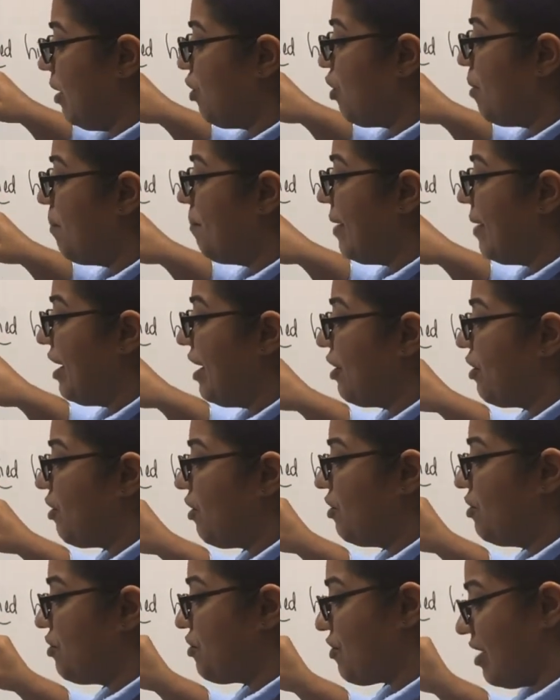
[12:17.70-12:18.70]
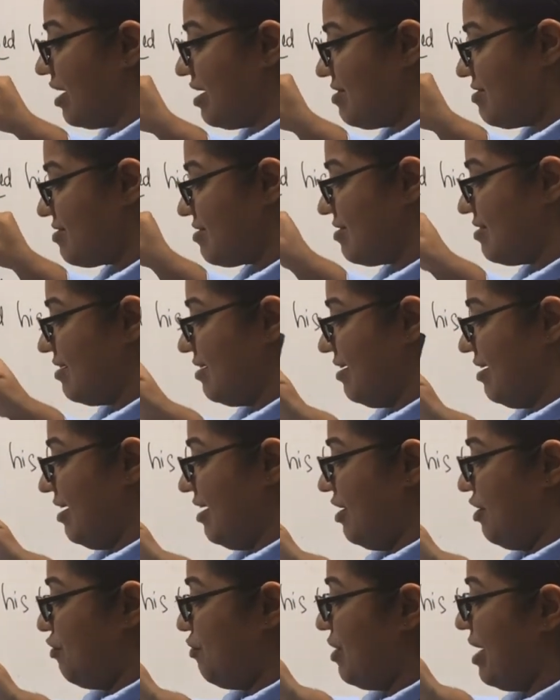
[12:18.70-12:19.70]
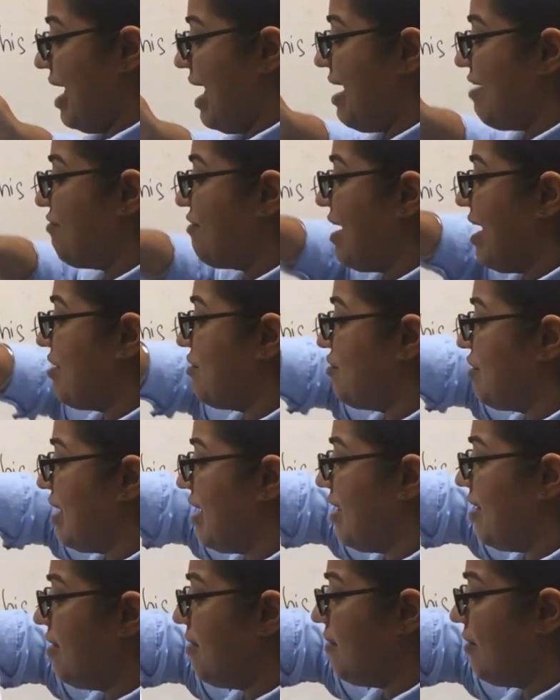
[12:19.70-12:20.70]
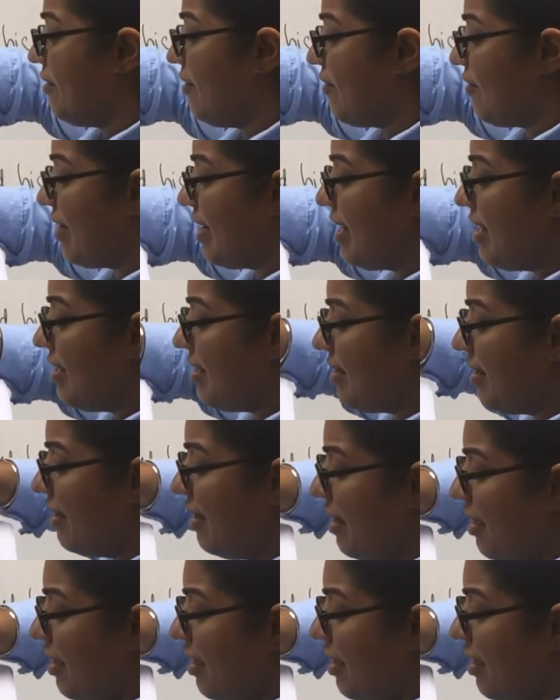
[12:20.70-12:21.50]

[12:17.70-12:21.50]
compare and contrast. We have essay. Alright,